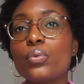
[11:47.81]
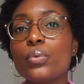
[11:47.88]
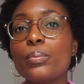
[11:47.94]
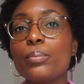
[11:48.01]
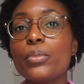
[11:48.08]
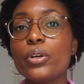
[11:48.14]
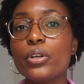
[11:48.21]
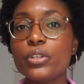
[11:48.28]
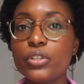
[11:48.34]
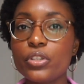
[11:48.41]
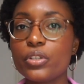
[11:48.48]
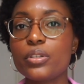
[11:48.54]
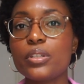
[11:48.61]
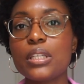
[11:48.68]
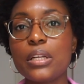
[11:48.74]
immerse
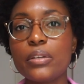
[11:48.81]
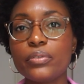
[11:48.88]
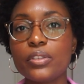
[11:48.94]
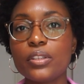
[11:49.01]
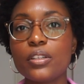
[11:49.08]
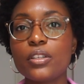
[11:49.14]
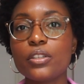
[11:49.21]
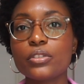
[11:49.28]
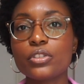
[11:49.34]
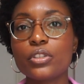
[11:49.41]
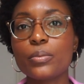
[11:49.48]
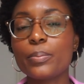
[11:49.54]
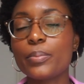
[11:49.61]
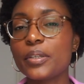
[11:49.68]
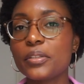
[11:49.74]
yourself in the culture,
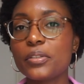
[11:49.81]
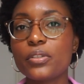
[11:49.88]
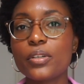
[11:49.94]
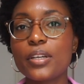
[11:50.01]
but